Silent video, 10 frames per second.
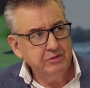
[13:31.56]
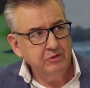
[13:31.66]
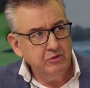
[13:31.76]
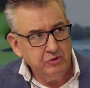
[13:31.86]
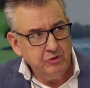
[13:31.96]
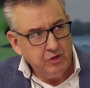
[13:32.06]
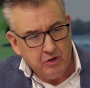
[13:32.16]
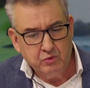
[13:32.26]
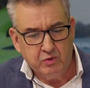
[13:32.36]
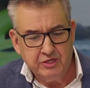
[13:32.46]
You
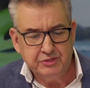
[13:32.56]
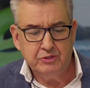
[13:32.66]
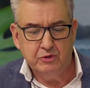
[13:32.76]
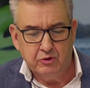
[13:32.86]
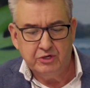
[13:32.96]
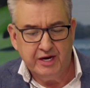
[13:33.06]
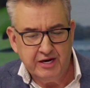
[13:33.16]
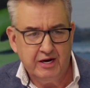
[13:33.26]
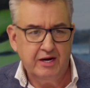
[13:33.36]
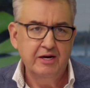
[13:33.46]
don't want your
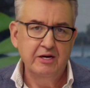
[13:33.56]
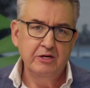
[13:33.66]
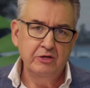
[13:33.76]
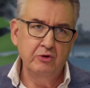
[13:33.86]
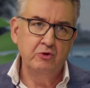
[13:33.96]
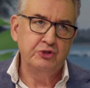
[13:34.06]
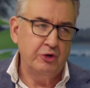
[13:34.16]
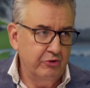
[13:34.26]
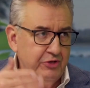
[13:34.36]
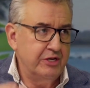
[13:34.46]
data used
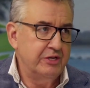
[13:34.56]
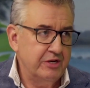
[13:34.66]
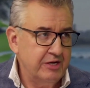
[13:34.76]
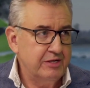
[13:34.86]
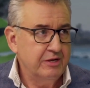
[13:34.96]
on the internet.